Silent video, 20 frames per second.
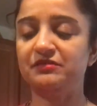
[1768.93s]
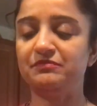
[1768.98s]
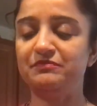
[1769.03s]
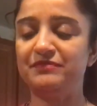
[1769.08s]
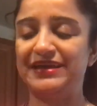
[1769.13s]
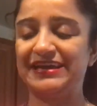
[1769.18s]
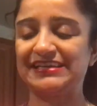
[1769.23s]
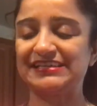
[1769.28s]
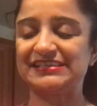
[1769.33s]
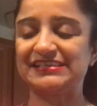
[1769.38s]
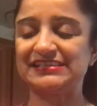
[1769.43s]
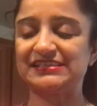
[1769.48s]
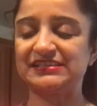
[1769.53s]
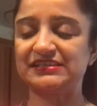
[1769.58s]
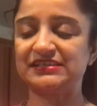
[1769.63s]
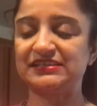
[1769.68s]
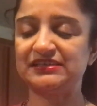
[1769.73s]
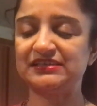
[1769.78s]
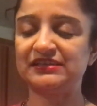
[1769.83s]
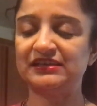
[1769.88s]

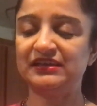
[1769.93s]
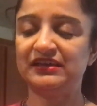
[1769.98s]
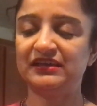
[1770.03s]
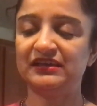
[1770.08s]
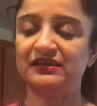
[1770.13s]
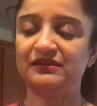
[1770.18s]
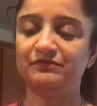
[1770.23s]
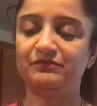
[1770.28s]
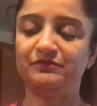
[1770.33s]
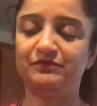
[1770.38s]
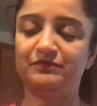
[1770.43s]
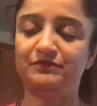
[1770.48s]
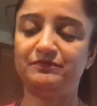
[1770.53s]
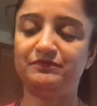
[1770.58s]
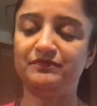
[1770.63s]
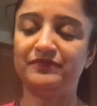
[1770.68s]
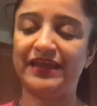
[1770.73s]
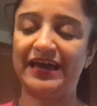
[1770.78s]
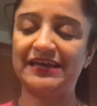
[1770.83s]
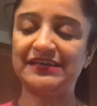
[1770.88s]
mixed
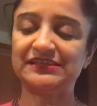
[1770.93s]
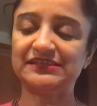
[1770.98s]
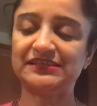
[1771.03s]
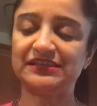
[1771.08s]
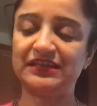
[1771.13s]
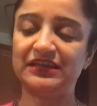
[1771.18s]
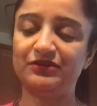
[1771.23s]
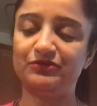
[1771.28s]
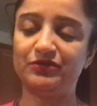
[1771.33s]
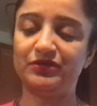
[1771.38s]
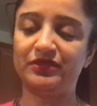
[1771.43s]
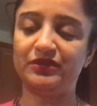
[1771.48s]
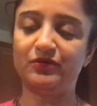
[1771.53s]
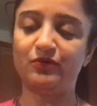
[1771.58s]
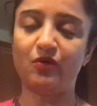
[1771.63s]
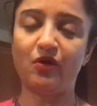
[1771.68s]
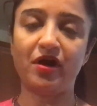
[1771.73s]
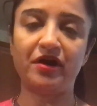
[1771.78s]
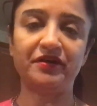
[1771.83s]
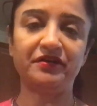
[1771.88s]
nicely with the
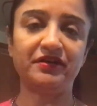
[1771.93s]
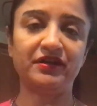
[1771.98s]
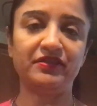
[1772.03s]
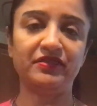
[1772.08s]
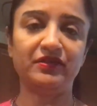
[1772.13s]
water,